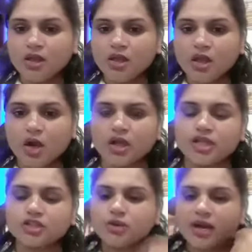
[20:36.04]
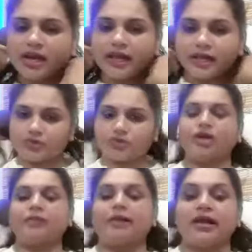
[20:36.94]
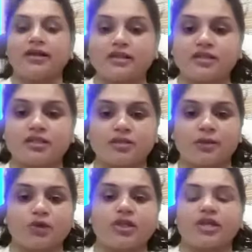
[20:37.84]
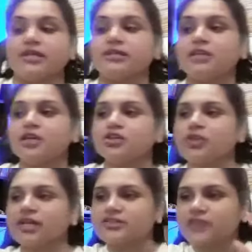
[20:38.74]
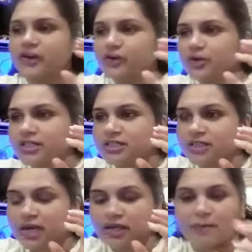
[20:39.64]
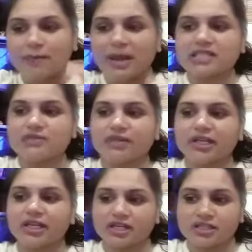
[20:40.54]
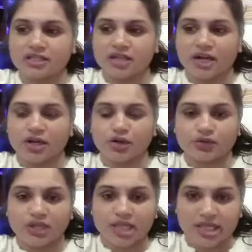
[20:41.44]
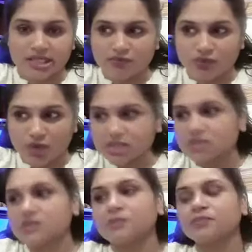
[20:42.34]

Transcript: Okay, so I like to share my analysis about the case. So let's try to understand the miasmatic understanding of the case first.